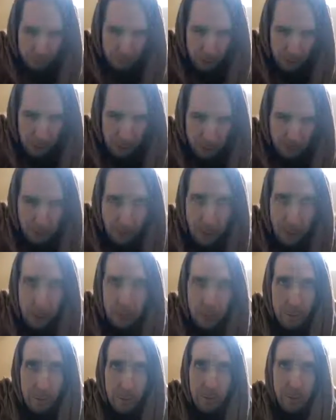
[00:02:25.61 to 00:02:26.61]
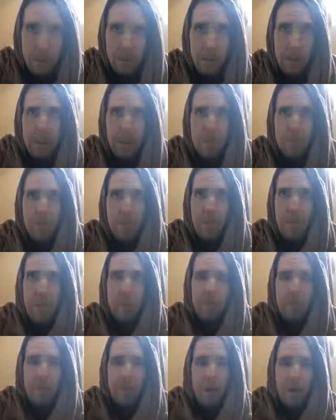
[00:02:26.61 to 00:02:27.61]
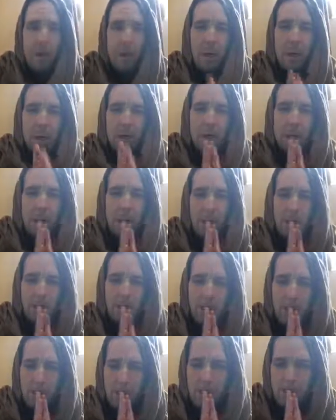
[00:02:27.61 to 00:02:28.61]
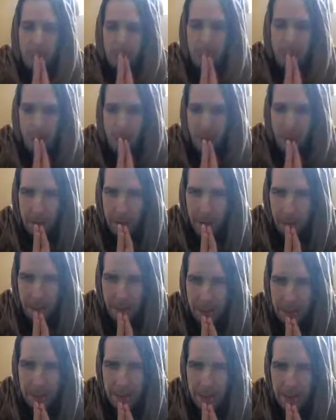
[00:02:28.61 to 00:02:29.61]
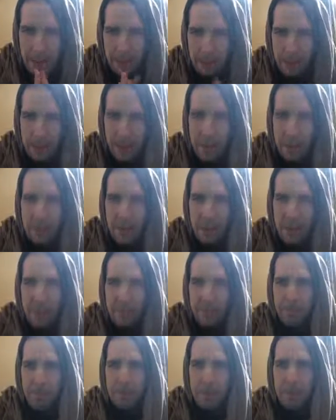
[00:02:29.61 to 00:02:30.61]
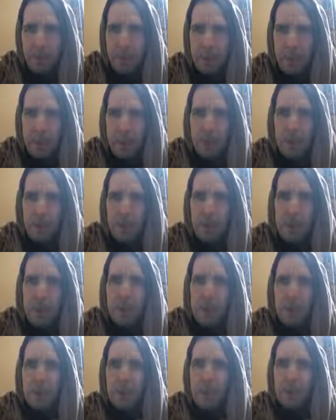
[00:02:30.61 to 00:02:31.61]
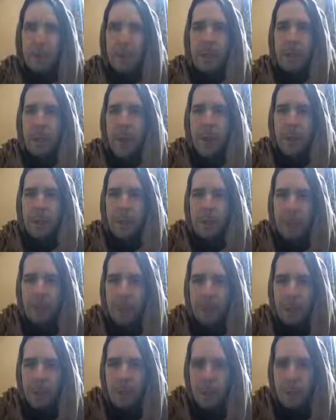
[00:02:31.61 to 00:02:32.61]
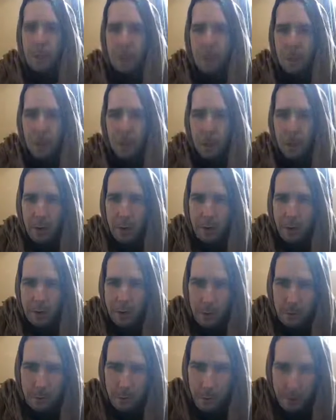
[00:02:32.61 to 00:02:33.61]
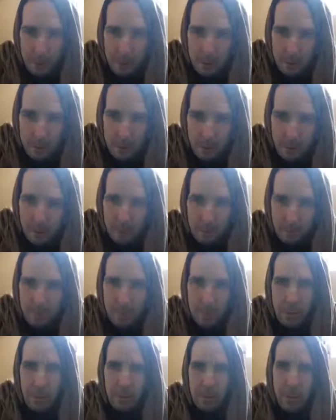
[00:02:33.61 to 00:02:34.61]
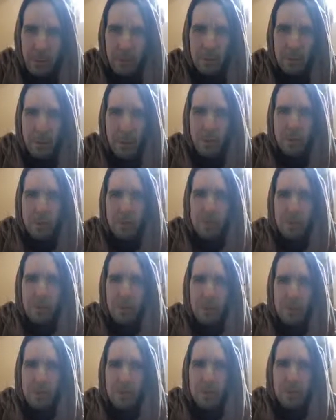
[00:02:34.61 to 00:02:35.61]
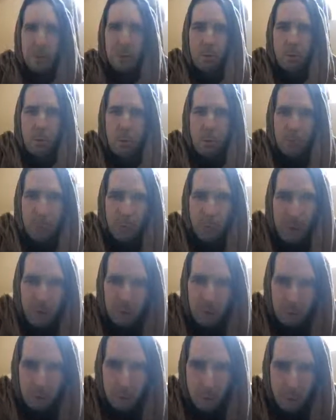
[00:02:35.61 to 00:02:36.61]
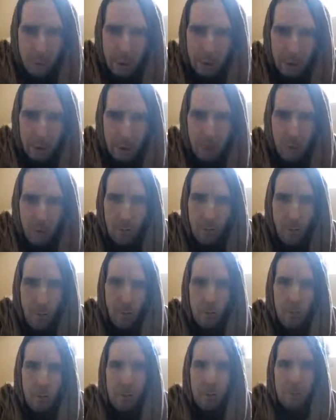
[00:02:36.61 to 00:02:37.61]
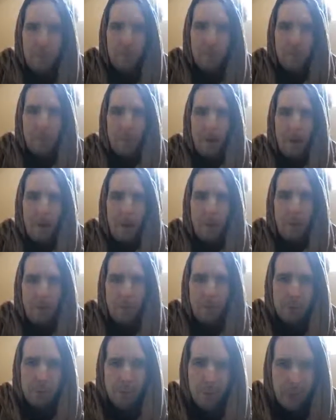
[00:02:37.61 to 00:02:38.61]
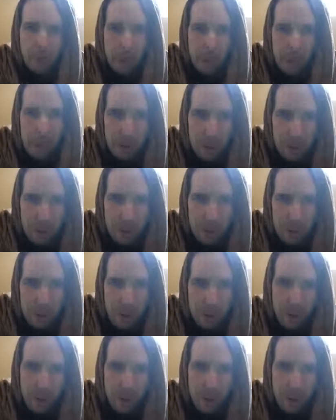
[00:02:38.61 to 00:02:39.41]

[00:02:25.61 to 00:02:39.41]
by His Divine Grace, A.C.Bhaktivedanta Swami Prabhupada Ki Jai. Sri Narada Muni experienced it personally, that the most feasible and practical way of opening the path of salvation